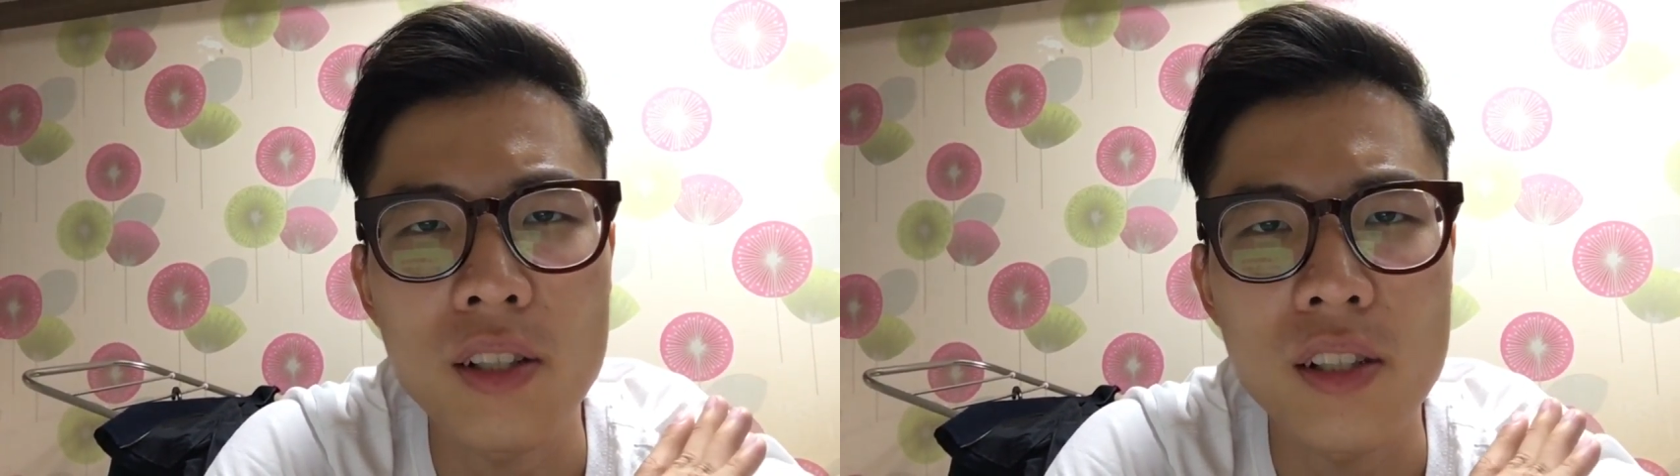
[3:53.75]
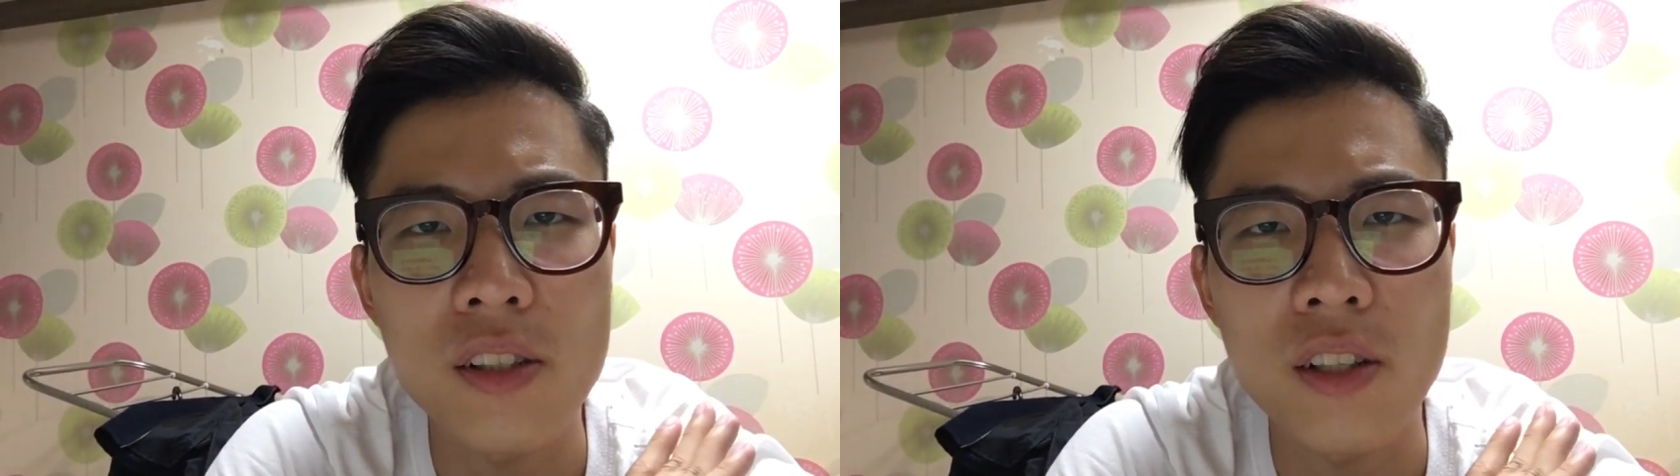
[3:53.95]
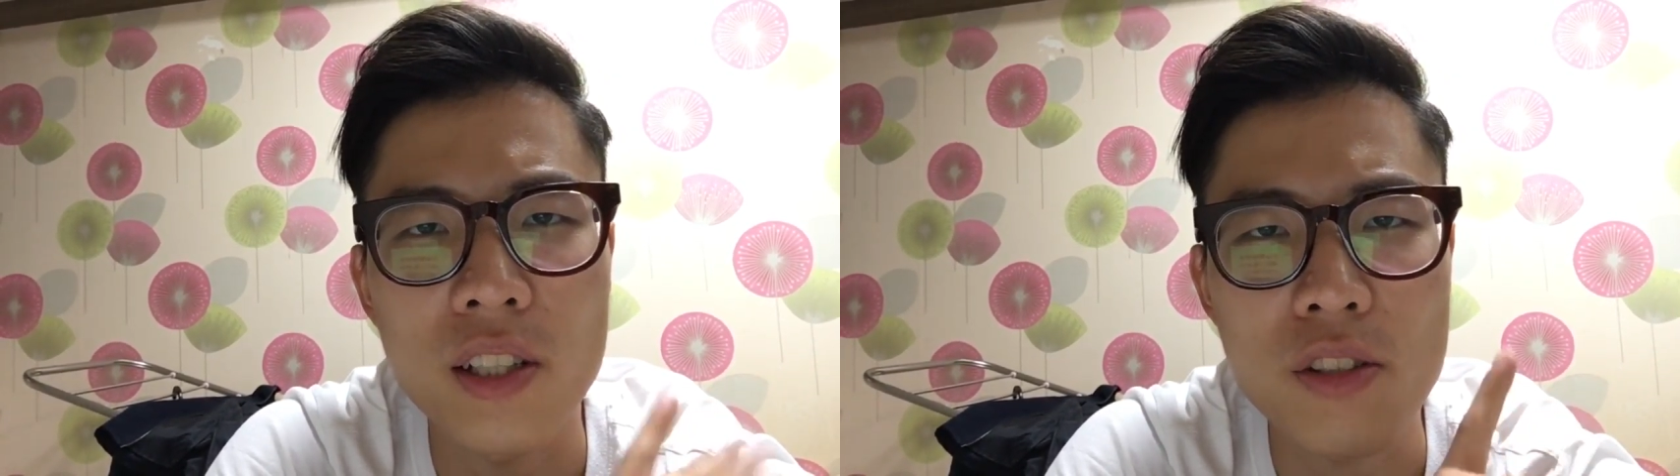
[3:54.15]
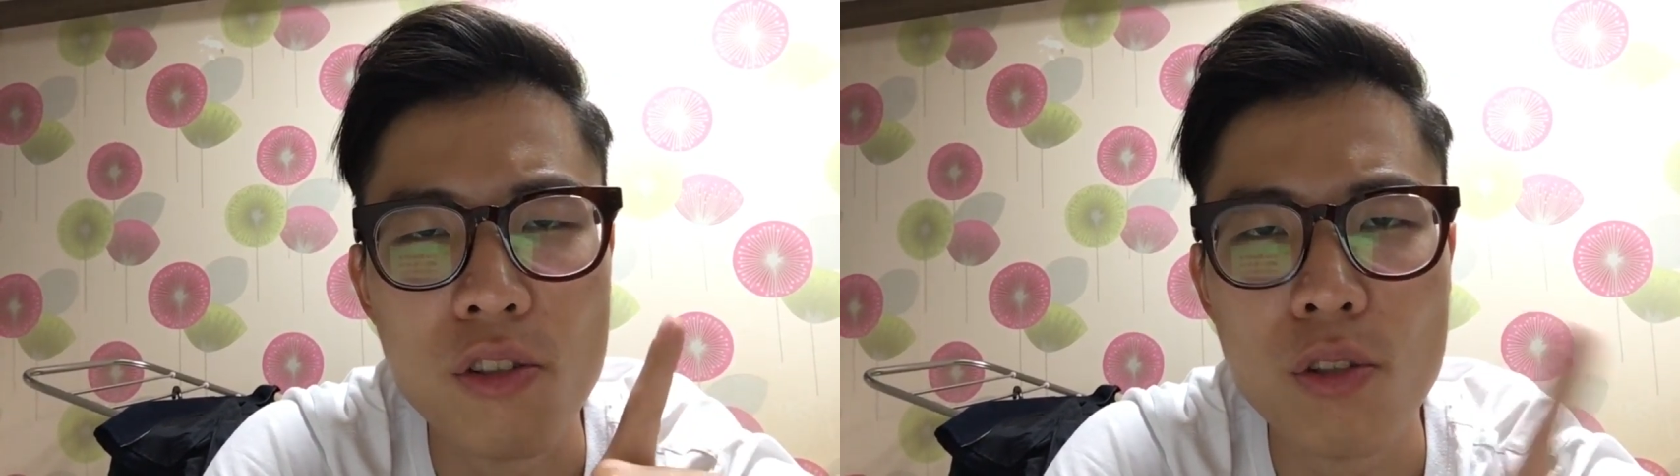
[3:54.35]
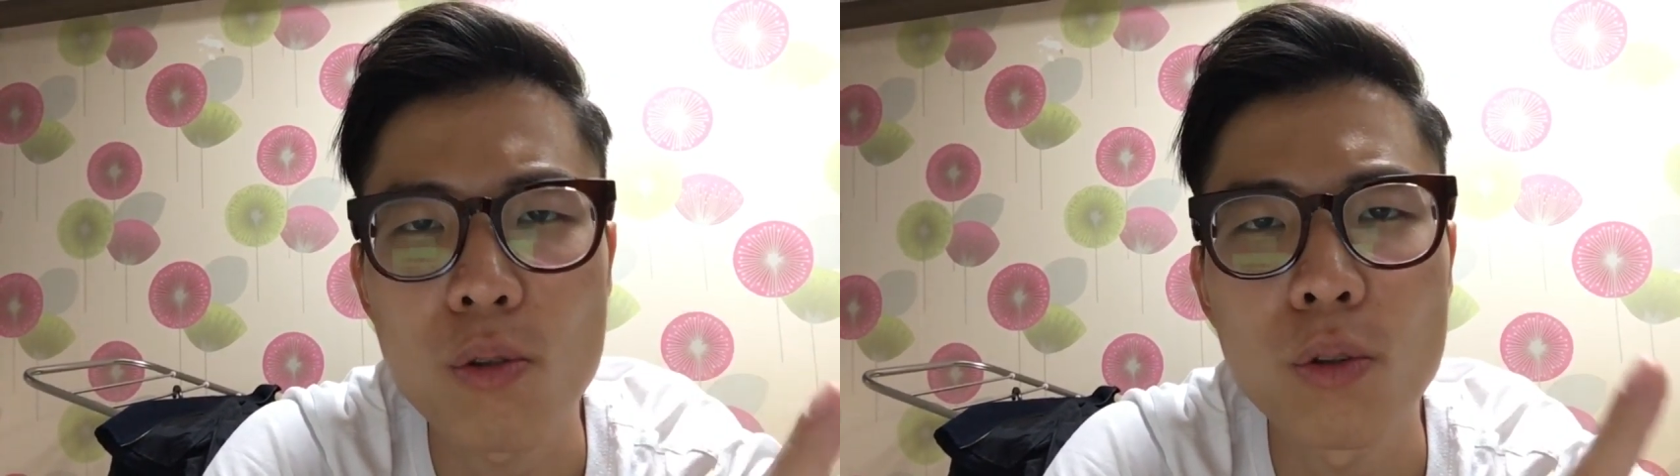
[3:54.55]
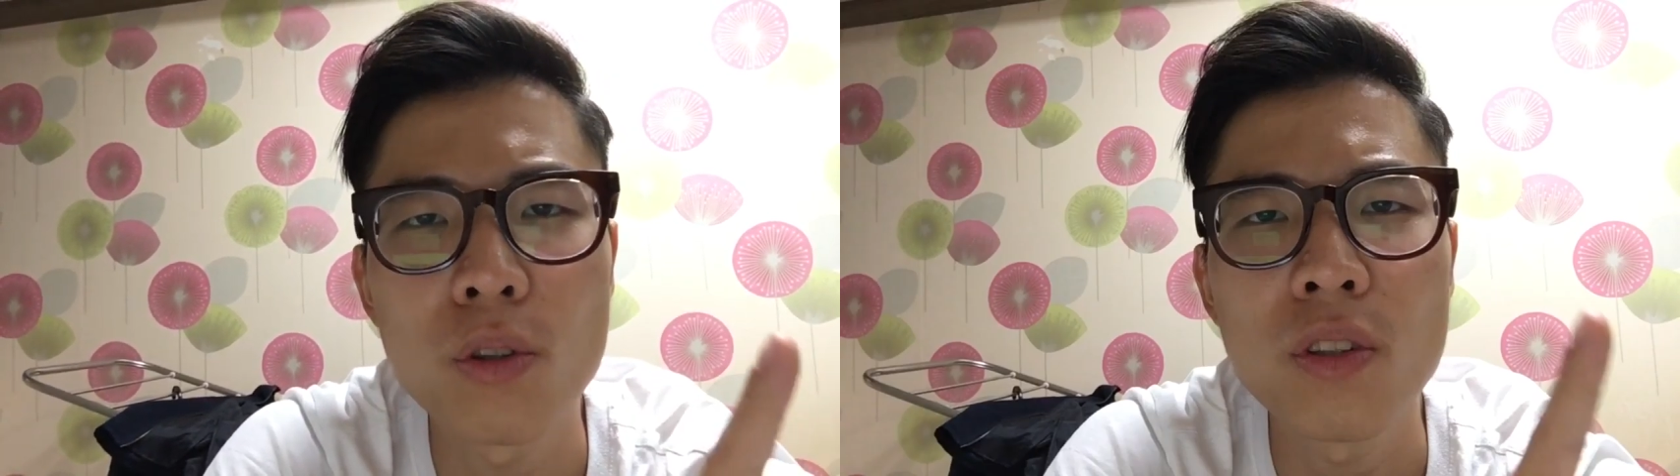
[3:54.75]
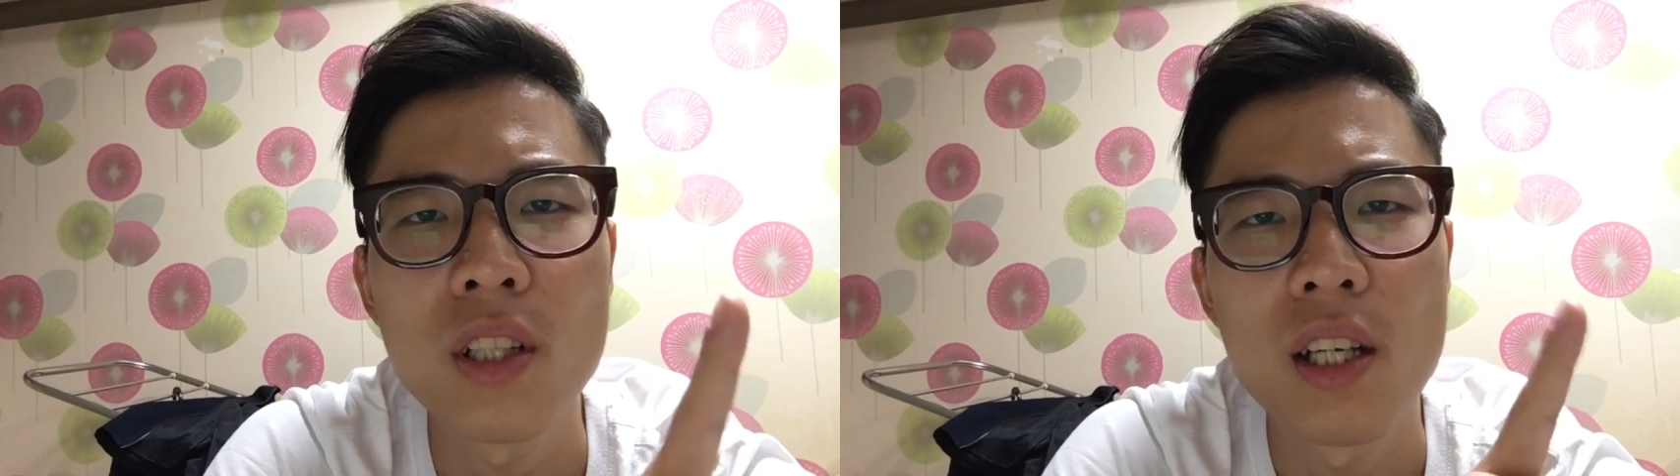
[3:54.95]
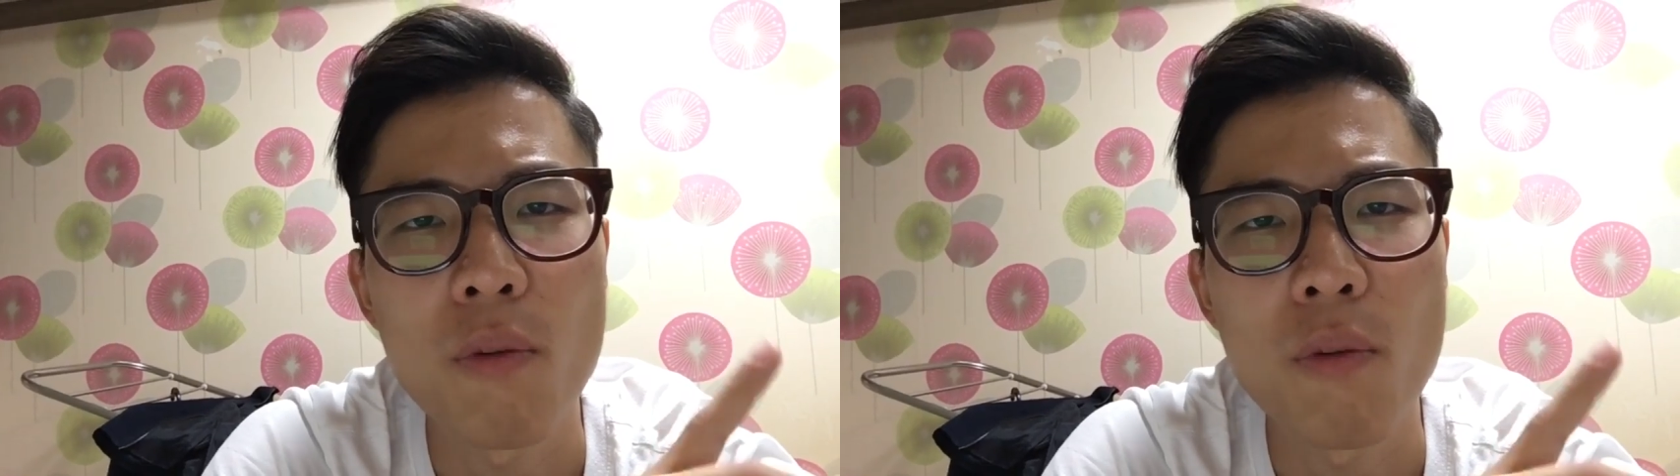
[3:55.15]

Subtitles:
earlier on in school,